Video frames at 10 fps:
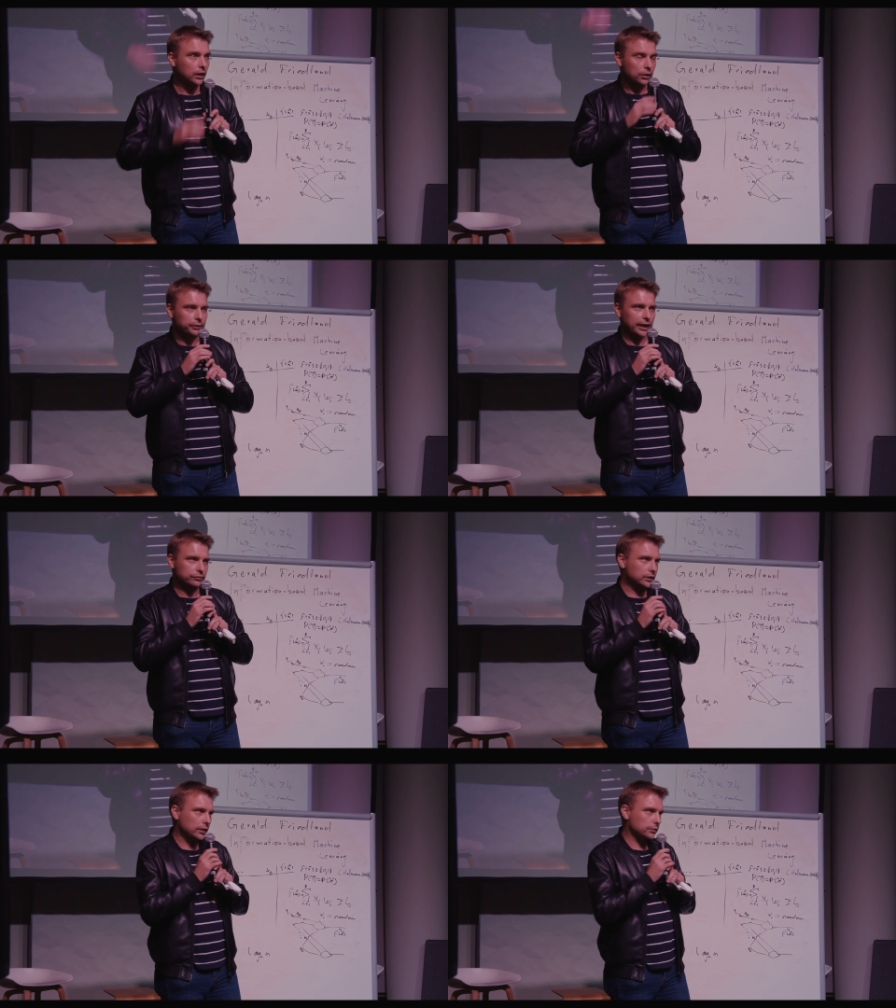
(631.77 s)
We have
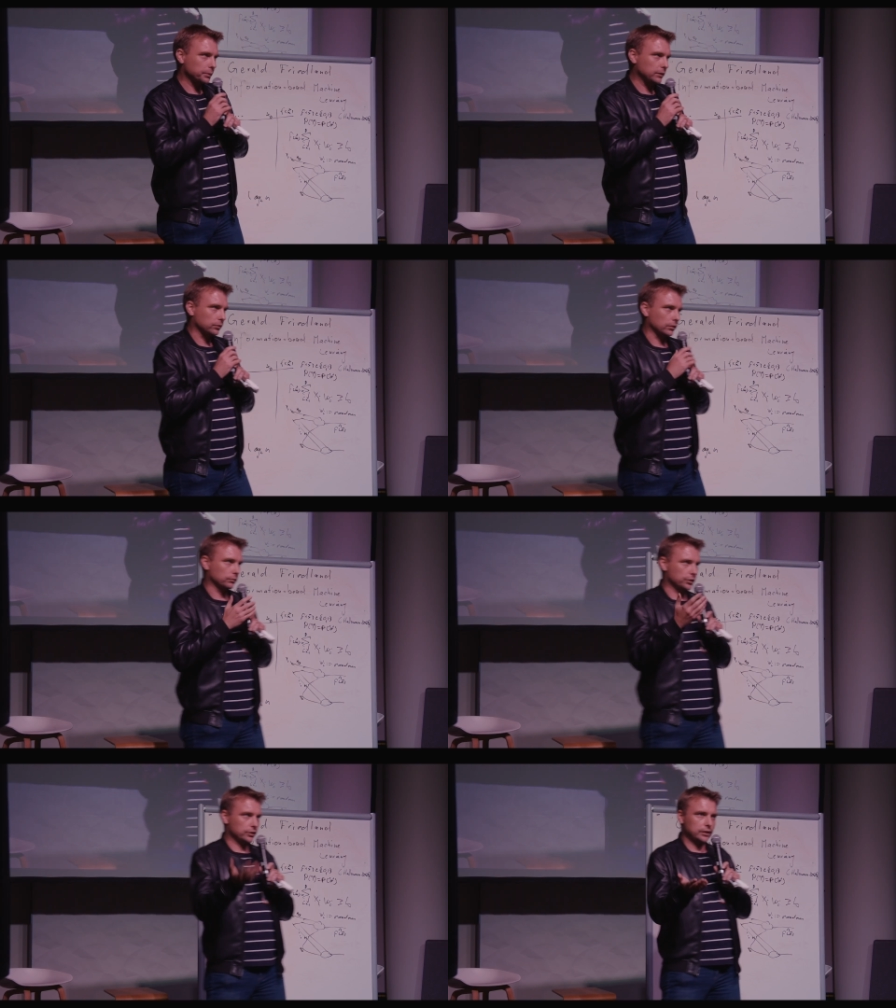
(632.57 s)
another big one,
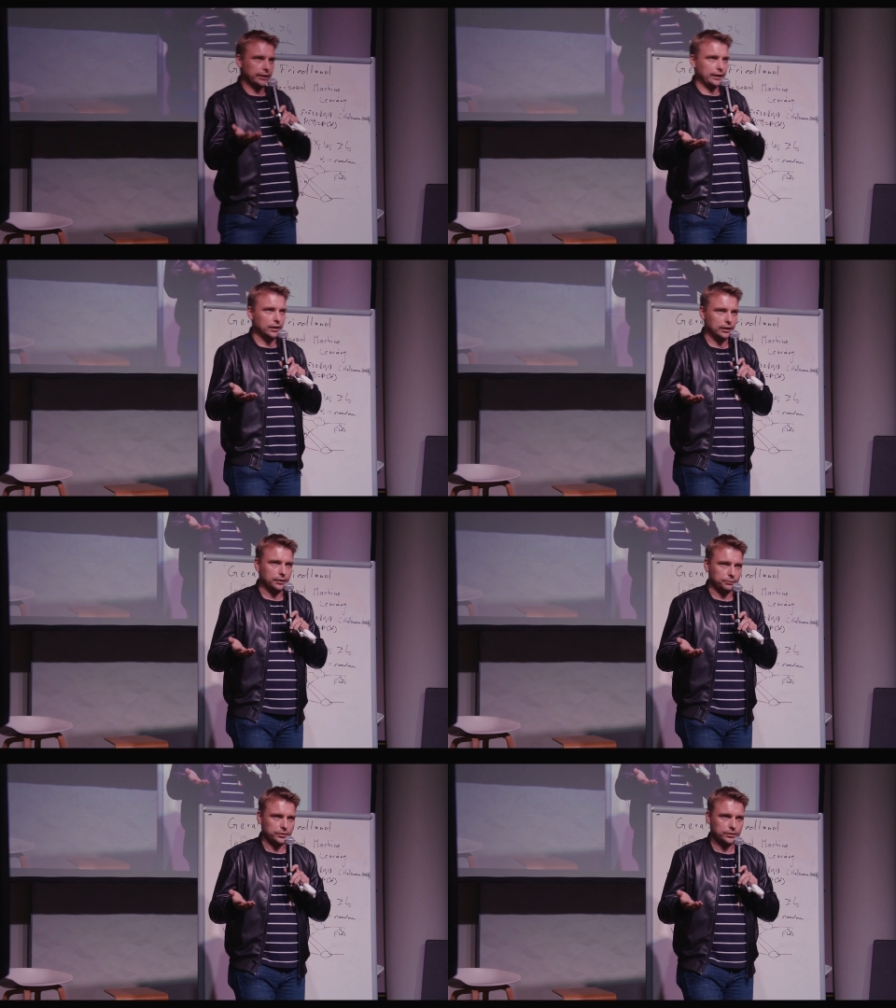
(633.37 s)
which is like
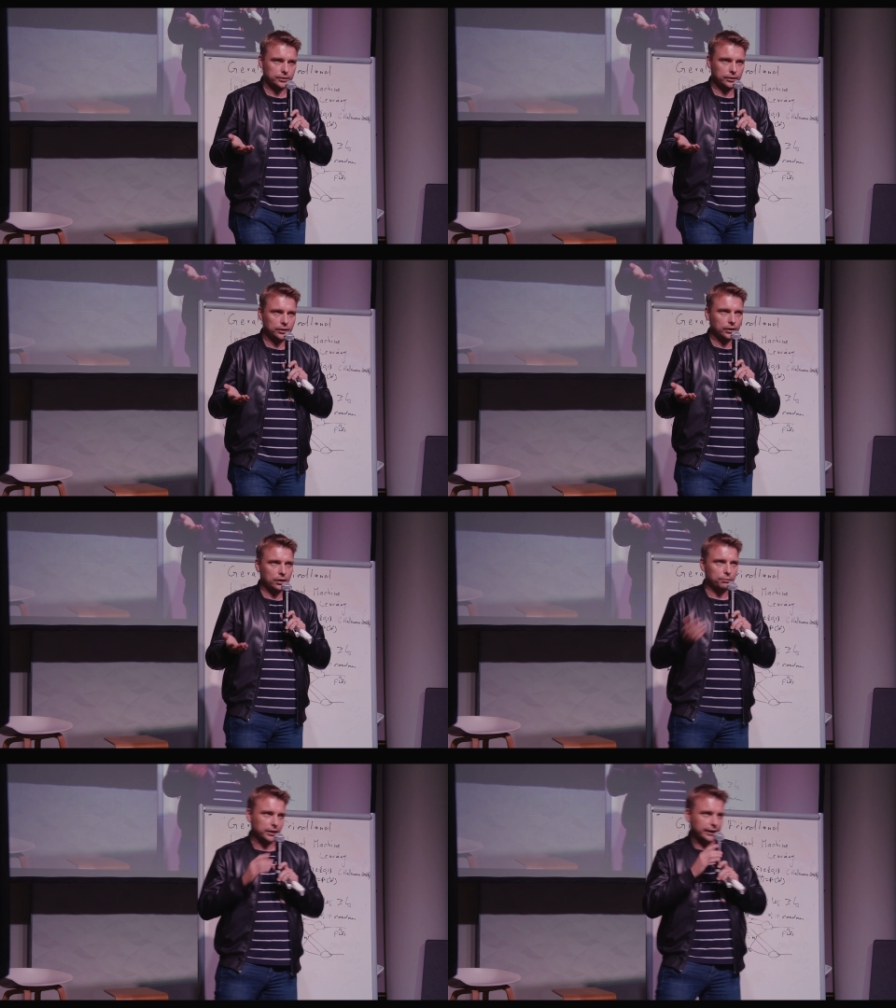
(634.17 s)
LLMs.
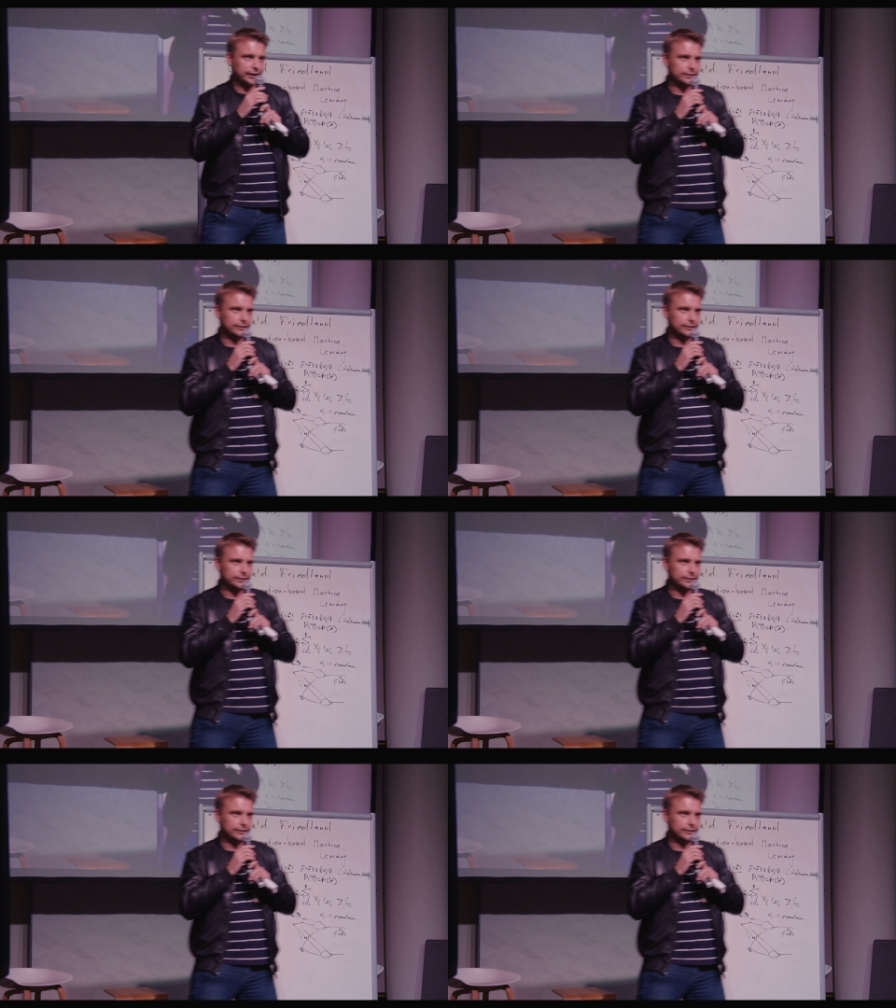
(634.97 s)
But I can